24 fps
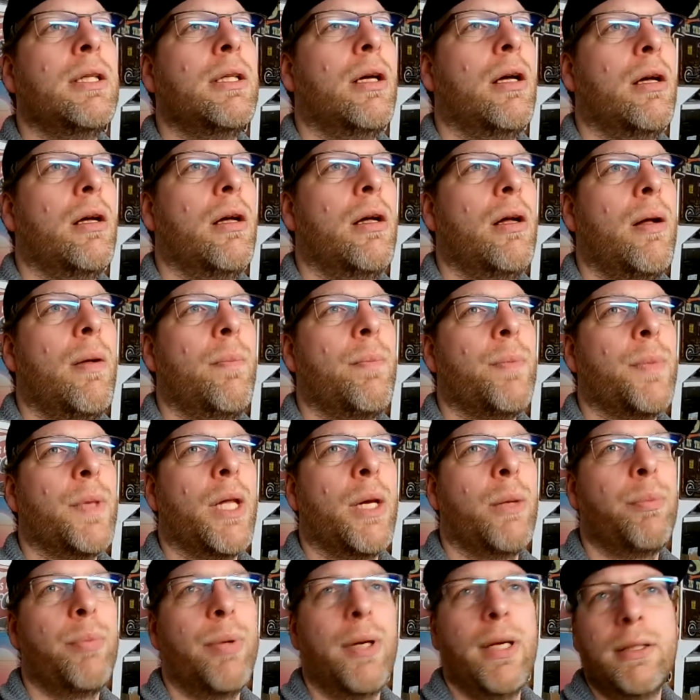I
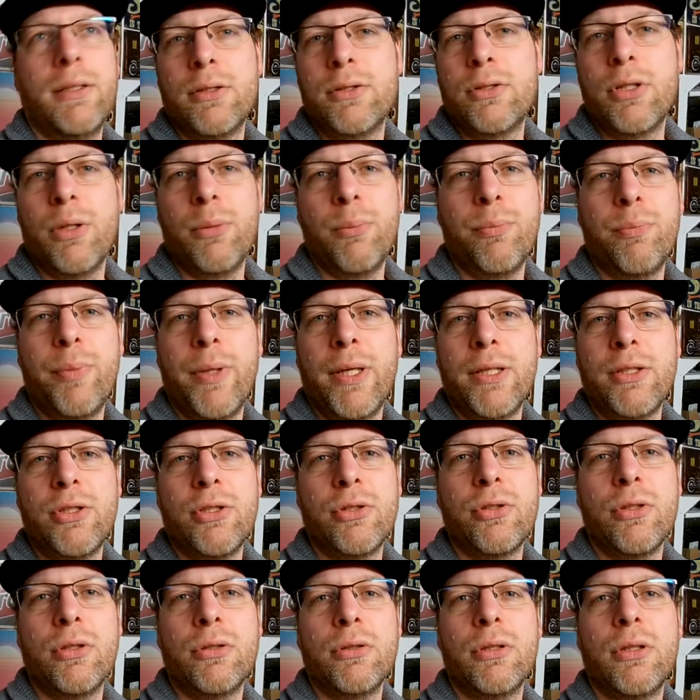painted some
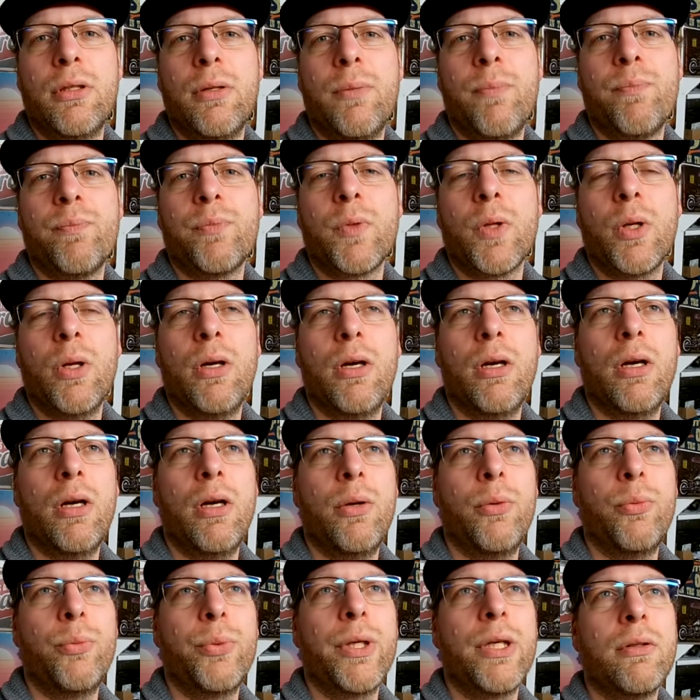patches on the
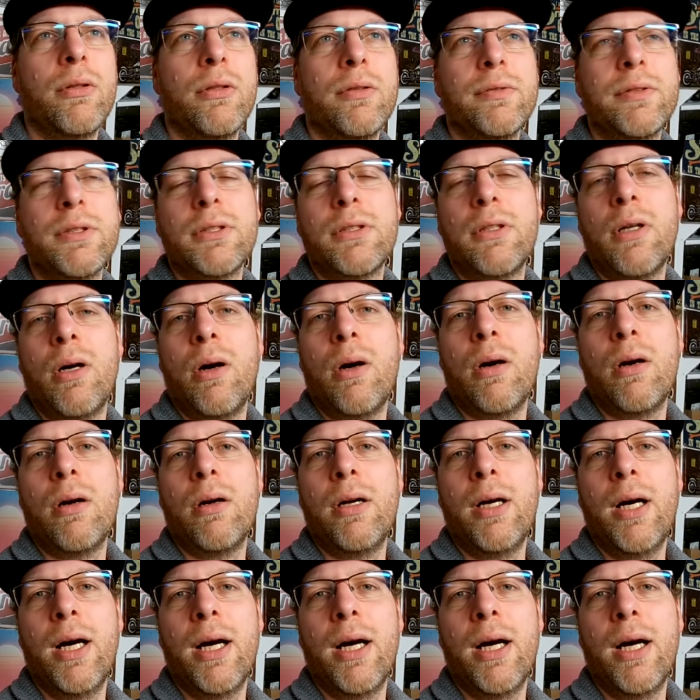rear of the car.